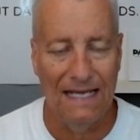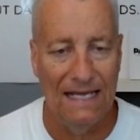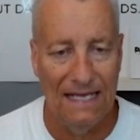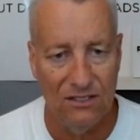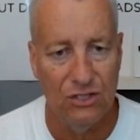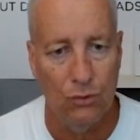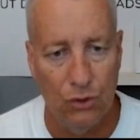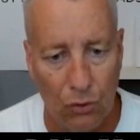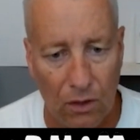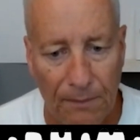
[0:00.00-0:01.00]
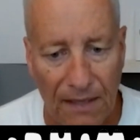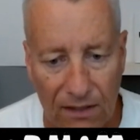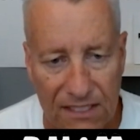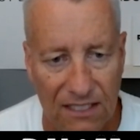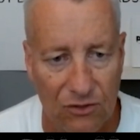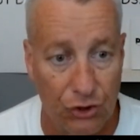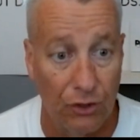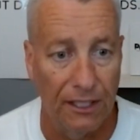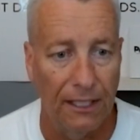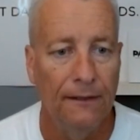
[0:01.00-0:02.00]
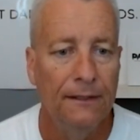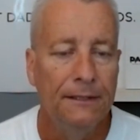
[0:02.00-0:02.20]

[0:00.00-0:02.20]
it into your parenting journey.